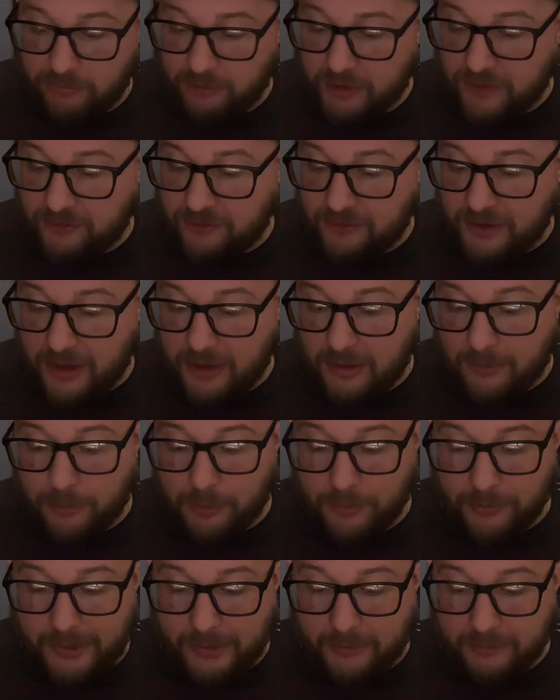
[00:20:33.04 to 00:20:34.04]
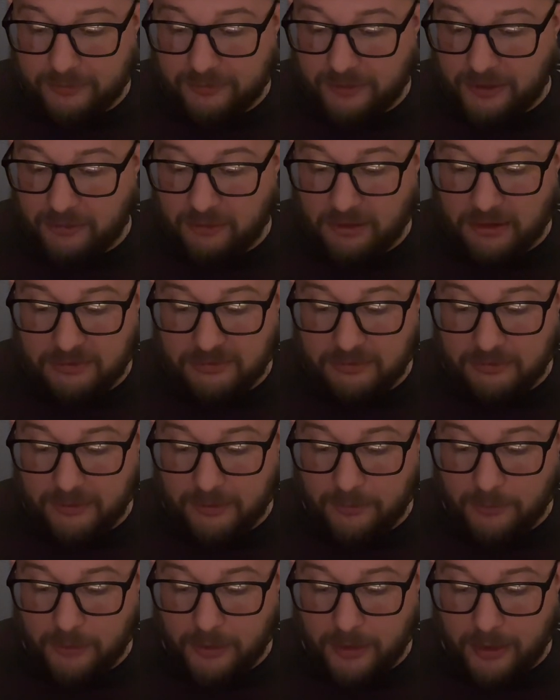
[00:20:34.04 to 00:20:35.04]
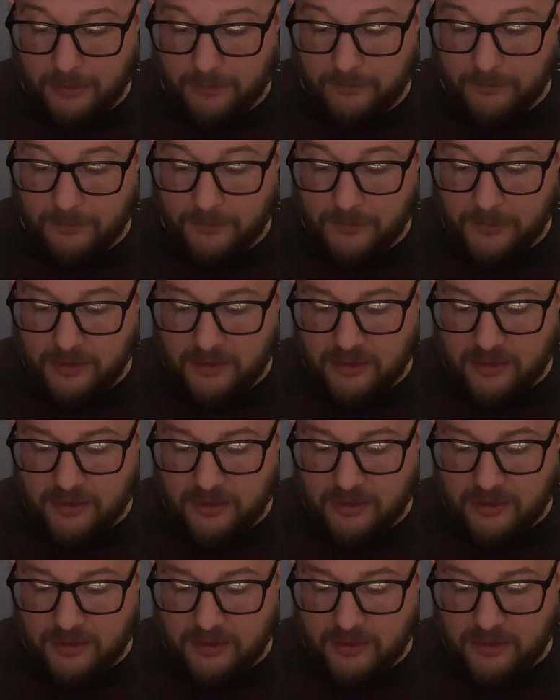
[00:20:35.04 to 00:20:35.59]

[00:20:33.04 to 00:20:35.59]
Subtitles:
She reached down and pulled out her cigarettes and lit one up.